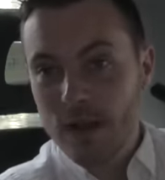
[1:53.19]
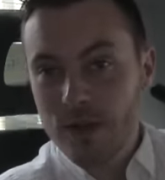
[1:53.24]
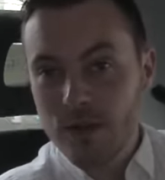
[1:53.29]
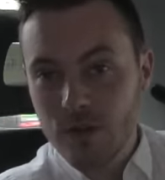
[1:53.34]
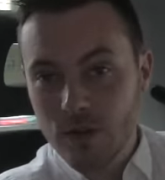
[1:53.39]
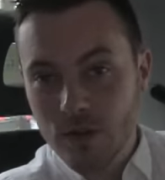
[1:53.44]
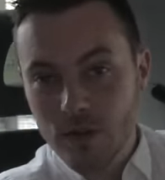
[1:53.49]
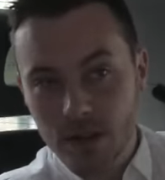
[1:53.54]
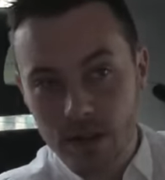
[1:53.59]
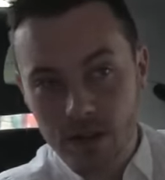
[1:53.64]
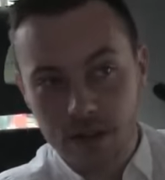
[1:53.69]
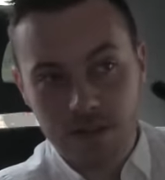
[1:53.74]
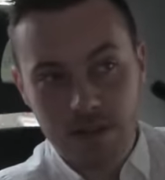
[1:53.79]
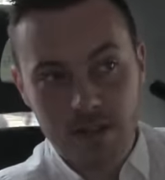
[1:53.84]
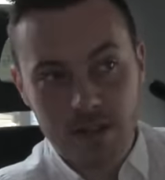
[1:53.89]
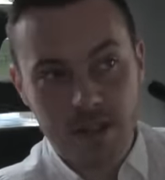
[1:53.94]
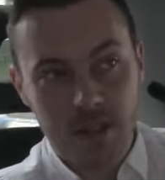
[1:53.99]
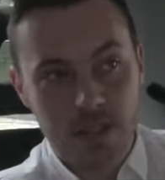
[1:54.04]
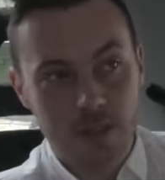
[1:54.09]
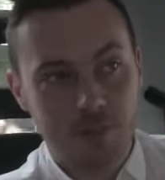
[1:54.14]
I took a
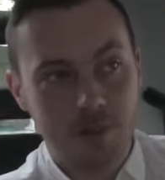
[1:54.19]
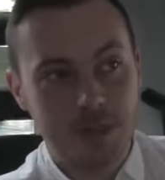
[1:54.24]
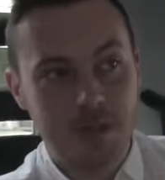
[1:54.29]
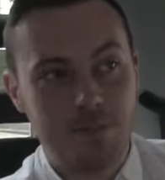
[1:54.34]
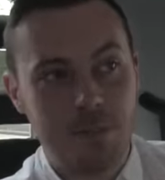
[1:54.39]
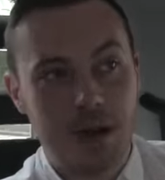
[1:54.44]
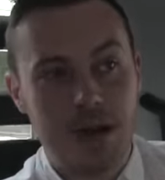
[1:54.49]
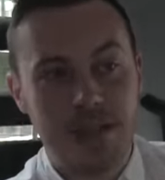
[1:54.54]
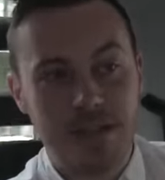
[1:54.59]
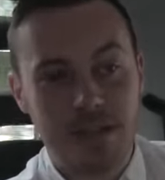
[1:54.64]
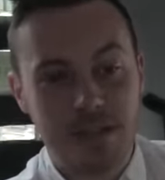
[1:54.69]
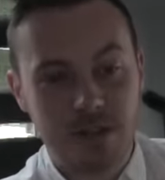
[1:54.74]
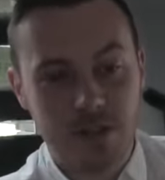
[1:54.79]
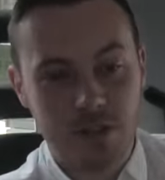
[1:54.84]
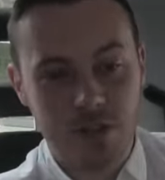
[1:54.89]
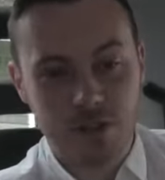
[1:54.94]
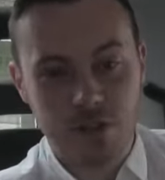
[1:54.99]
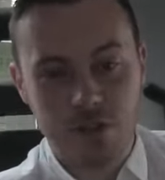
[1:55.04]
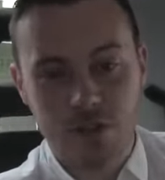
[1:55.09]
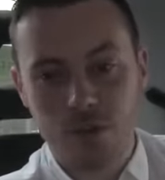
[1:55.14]
6-piece band into
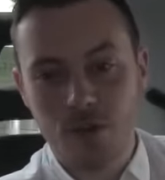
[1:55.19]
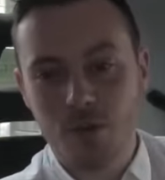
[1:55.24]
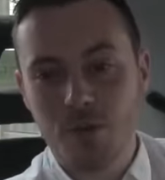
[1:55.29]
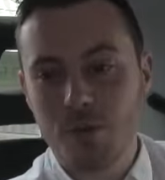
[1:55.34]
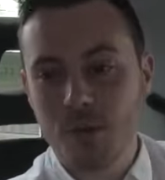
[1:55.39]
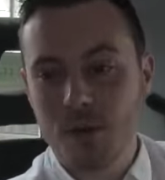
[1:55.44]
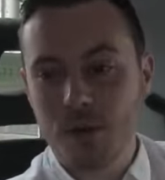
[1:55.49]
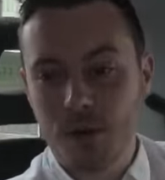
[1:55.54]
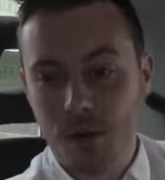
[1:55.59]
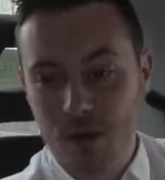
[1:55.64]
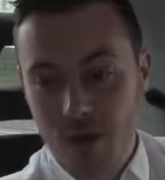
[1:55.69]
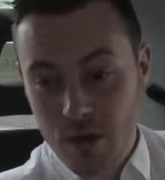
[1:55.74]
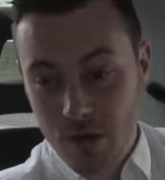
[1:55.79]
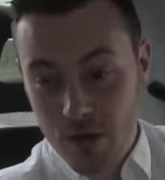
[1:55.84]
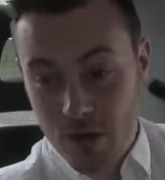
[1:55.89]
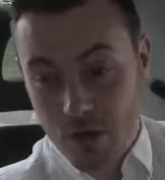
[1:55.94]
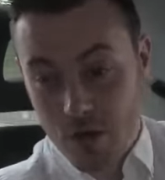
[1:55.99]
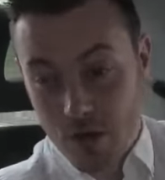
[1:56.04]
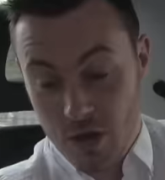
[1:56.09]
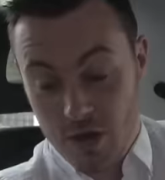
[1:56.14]
the studio and we
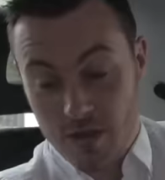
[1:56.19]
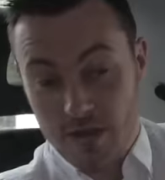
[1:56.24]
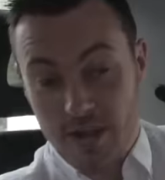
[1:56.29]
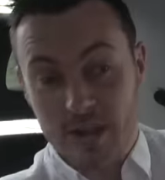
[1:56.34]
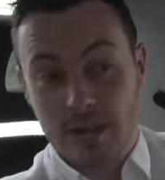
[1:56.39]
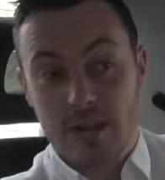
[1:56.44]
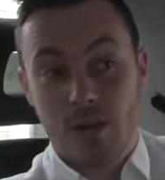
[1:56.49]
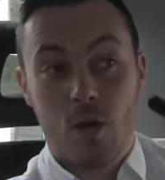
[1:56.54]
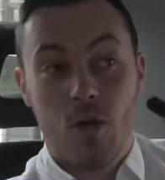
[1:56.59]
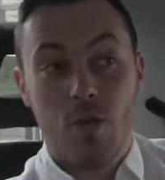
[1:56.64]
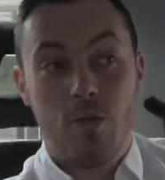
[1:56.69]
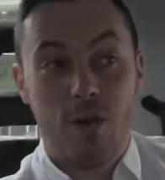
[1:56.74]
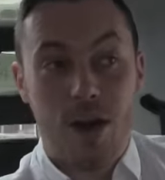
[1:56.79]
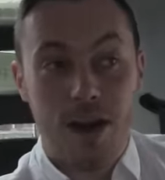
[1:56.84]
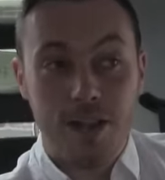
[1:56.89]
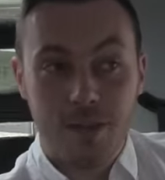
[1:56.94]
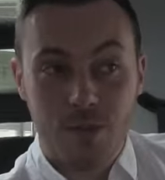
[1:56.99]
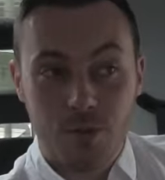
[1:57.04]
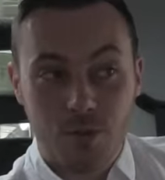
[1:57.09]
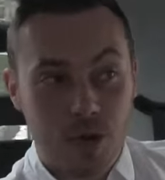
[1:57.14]
did it the
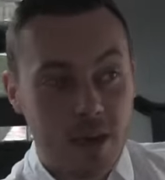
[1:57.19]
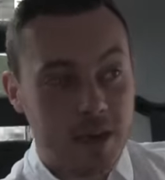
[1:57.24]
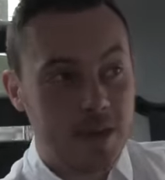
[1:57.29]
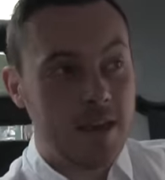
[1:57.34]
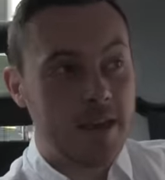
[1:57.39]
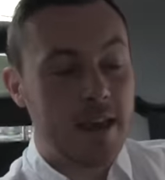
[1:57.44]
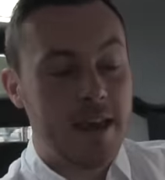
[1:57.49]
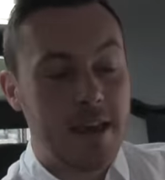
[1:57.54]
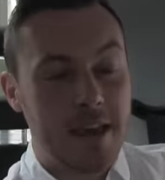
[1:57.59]
old-fashioned way.